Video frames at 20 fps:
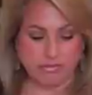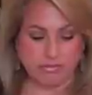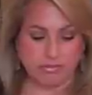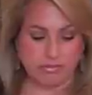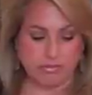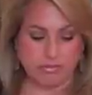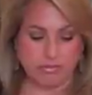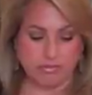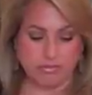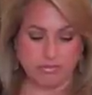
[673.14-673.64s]

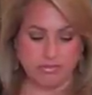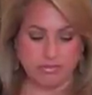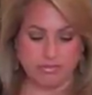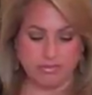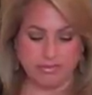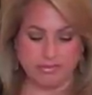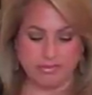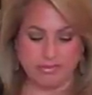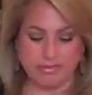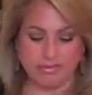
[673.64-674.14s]

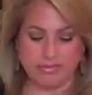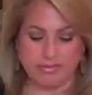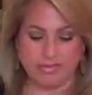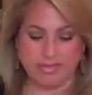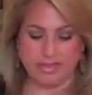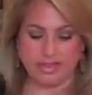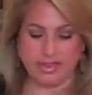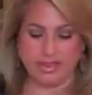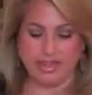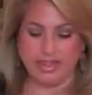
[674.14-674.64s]

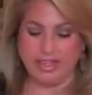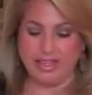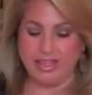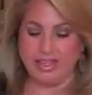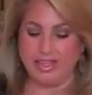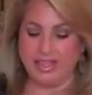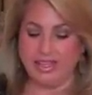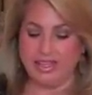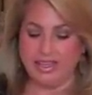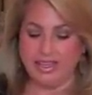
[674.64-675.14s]

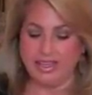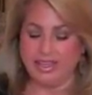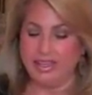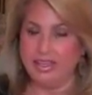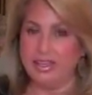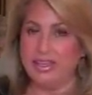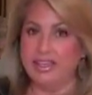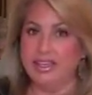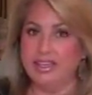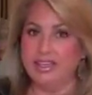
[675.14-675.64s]

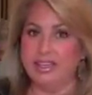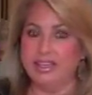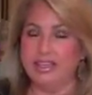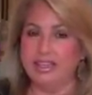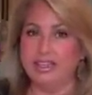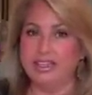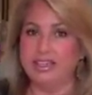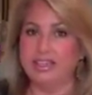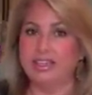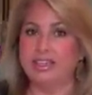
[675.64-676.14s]

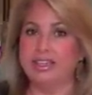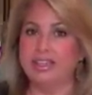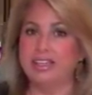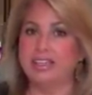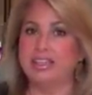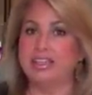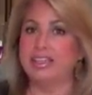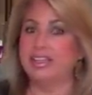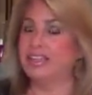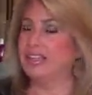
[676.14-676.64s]

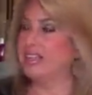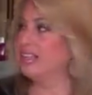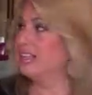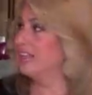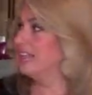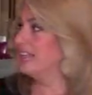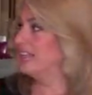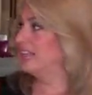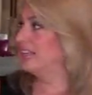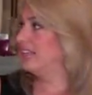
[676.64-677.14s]

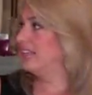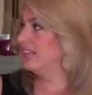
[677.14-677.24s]
(silent)